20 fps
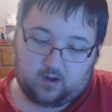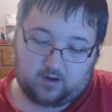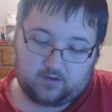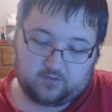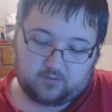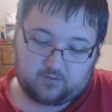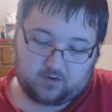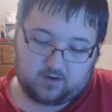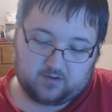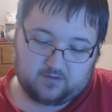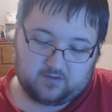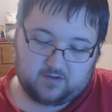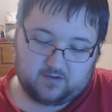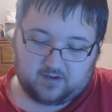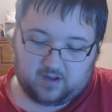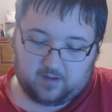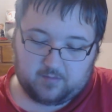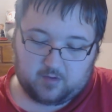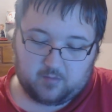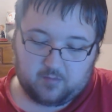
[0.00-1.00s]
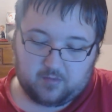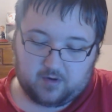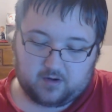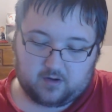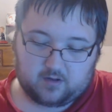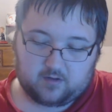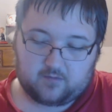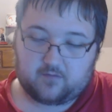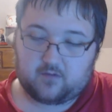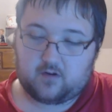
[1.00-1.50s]
I guess we're going to see it's got a mute
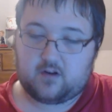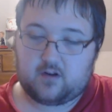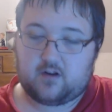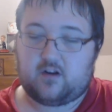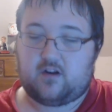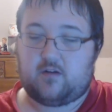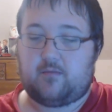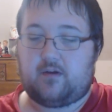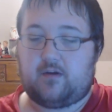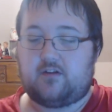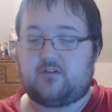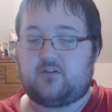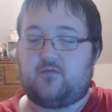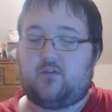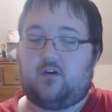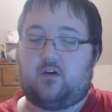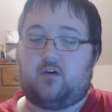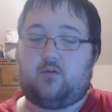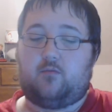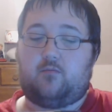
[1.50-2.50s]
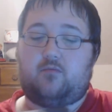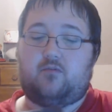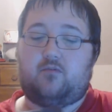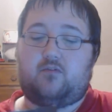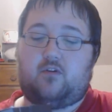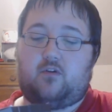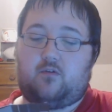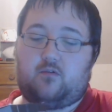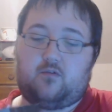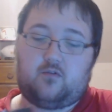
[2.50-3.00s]
button on the front and a master volume.
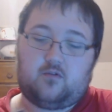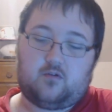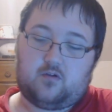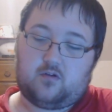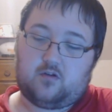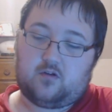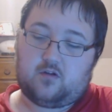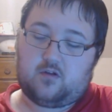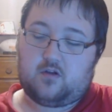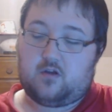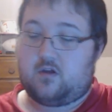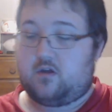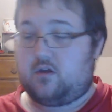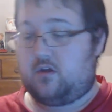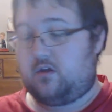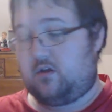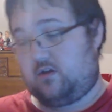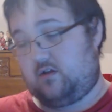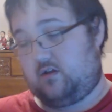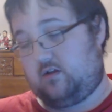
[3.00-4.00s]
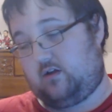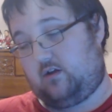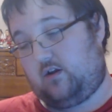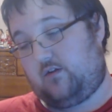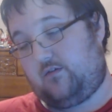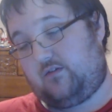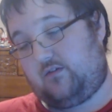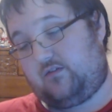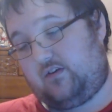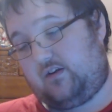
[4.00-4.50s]
So I
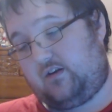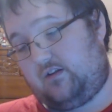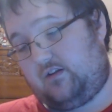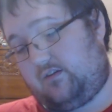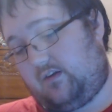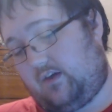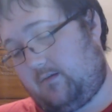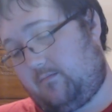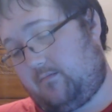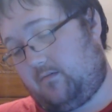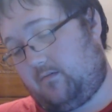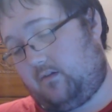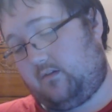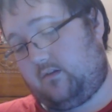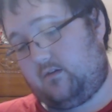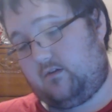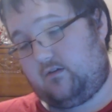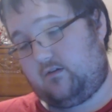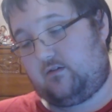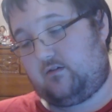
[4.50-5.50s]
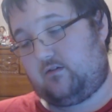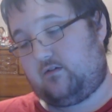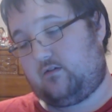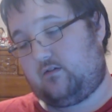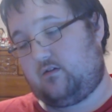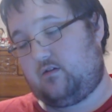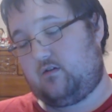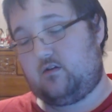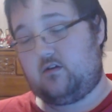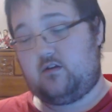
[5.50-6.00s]
don't even see any tape on this.
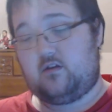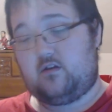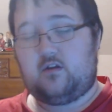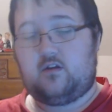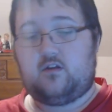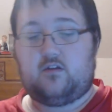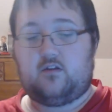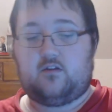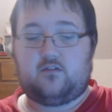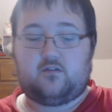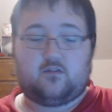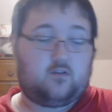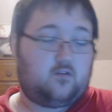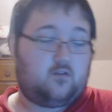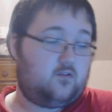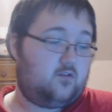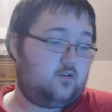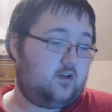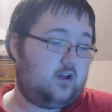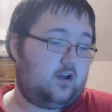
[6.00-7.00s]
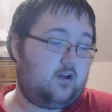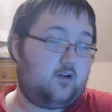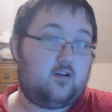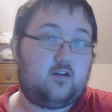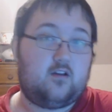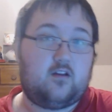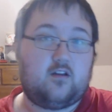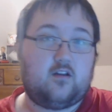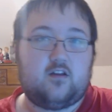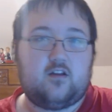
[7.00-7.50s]
So
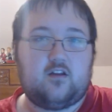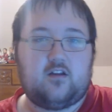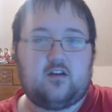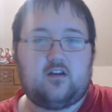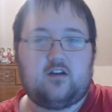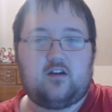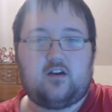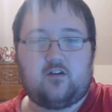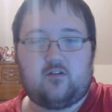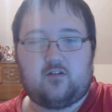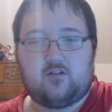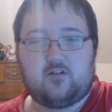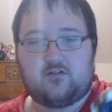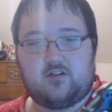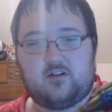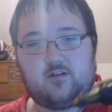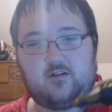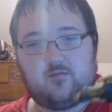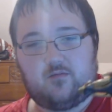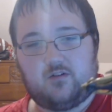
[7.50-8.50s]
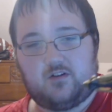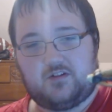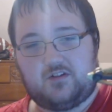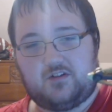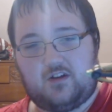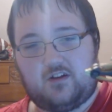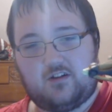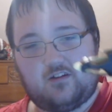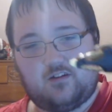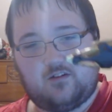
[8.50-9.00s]
I was ready to
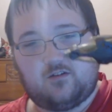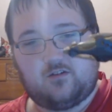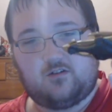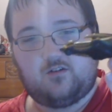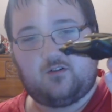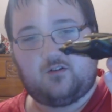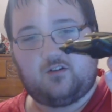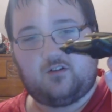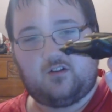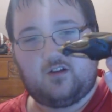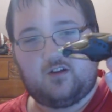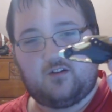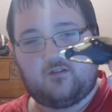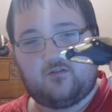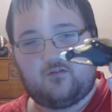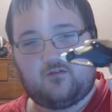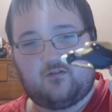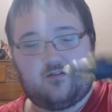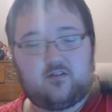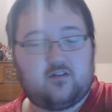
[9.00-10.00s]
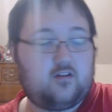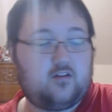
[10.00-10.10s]
bust out the old gold knife.